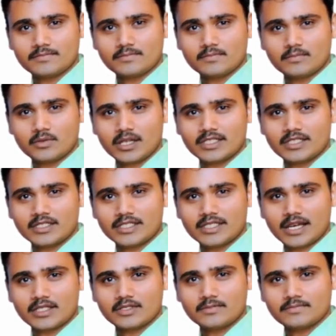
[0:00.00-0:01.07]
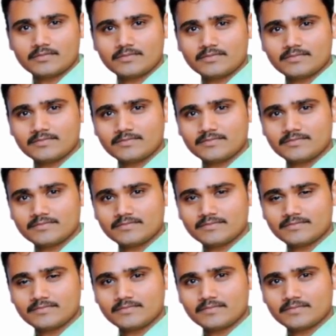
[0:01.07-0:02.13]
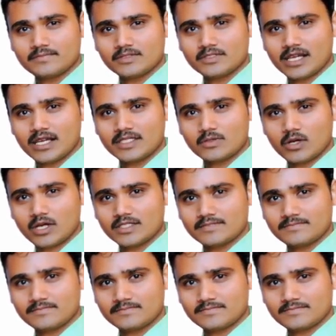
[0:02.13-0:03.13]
Print count. Count 1.